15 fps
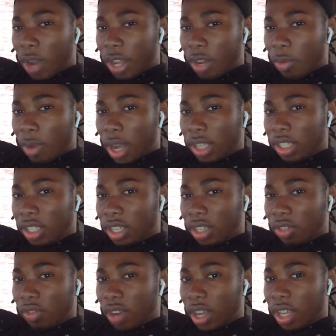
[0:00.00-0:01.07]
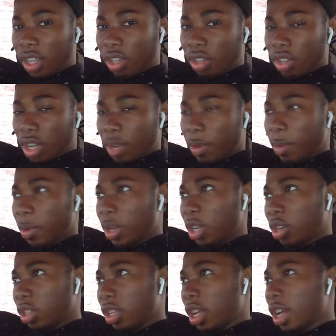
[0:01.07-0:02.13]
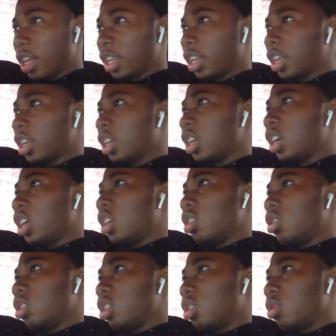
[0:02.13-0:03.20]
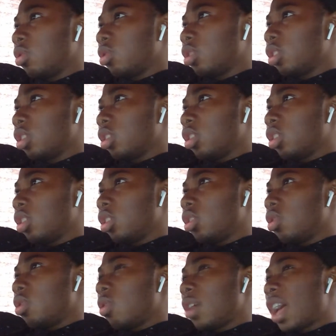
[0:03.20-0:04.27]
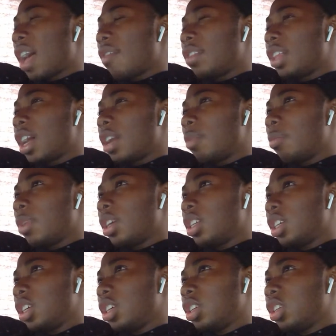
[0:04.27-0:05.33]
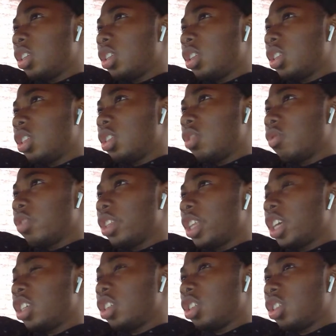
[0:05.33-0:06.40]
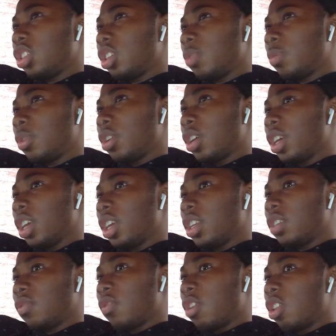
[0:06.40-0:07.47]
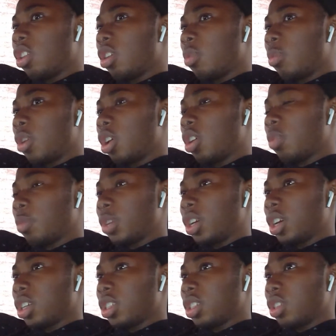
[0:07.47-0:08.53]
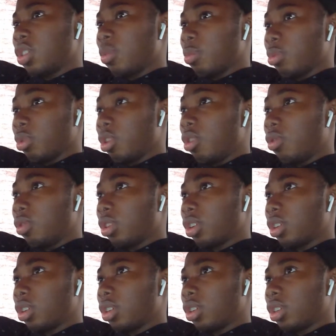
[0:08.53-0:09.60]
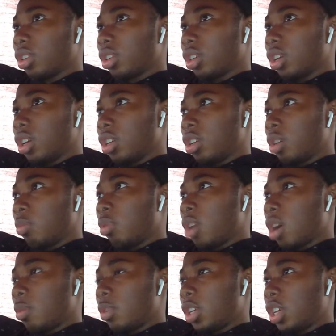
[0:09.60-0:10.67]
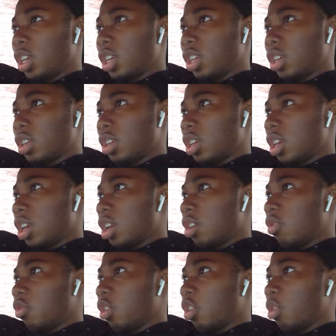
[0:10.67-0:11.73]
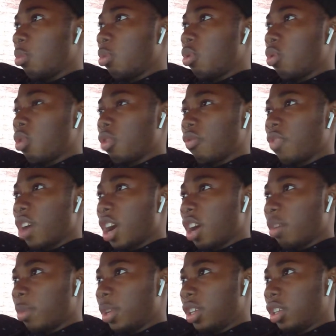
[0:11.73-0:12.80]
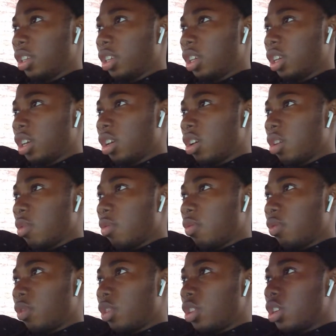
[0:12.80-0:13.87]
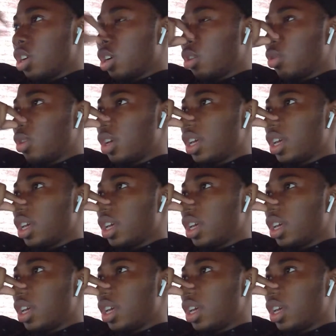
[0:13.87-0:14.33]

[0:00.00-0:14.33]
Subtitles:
you're watching this, right? You try to make money online. You know, you don't have a lot of money. The relationship you're in is falling apart because you're broke. You're probably in a very poor environment, you know,